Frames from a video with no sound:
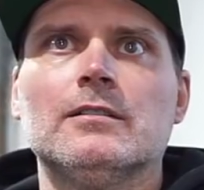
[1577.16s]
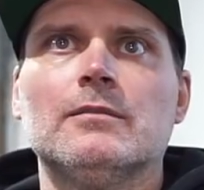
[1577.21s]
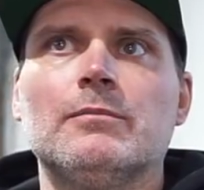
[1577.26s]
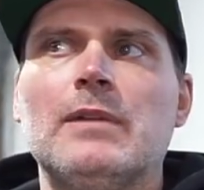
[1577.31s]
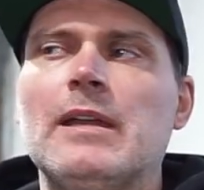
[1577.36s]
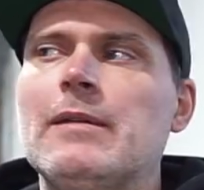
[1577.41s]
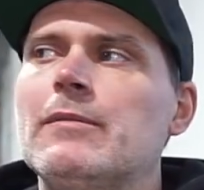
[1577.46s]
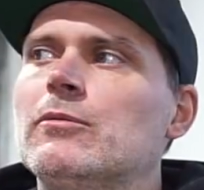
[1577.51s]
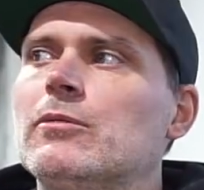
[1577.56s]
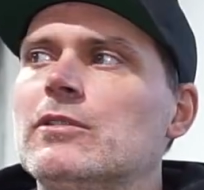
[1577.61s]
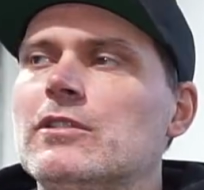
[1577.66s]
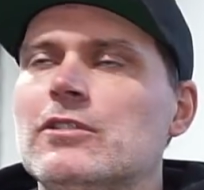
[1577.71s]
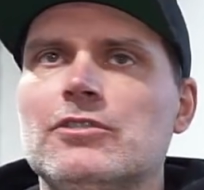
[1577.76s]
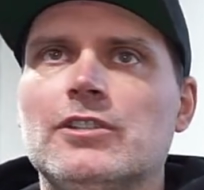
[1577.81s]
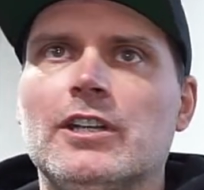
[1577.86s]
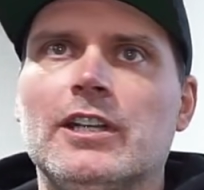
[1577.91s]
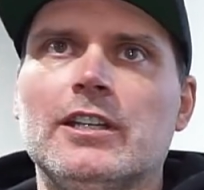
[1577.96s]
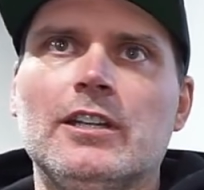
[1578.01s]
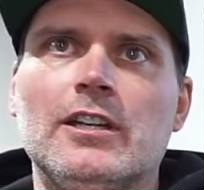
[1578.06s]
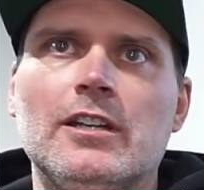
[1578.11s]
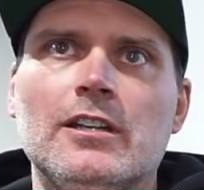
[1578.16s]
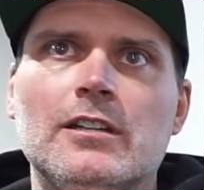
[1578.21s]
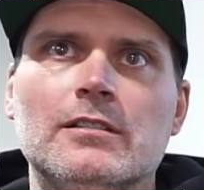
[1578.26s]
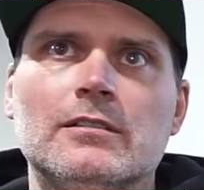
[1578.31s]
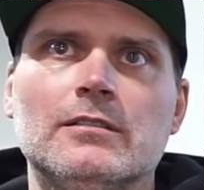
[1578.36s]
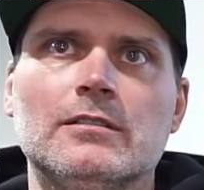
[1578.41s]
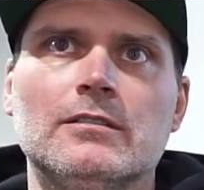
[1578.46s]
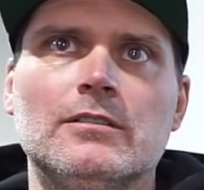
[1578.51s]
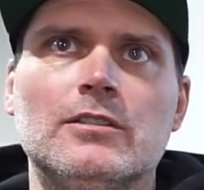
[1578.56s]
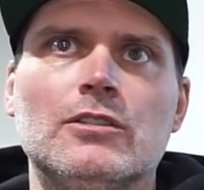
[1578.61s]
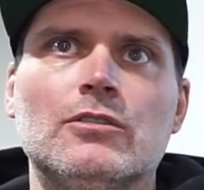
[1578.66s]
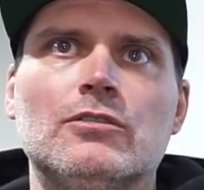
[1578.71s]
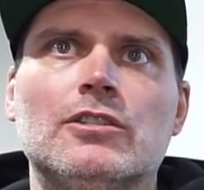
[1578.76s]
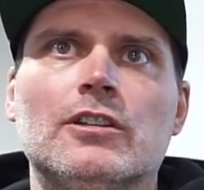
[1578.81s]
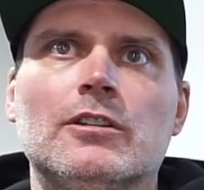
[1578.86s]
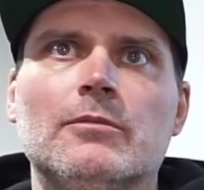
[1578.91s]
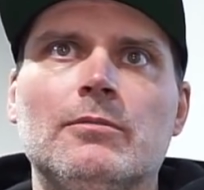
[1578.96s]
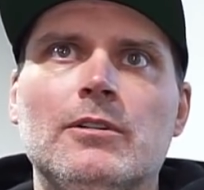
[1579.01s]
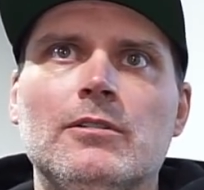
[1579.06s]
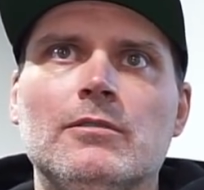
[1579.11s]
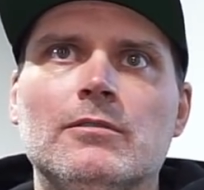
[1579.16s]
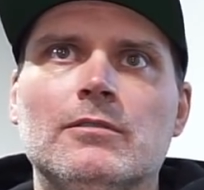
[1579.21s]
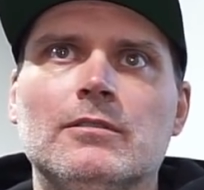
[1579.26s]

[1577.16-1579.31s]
Maybe with the drag car? New turbo?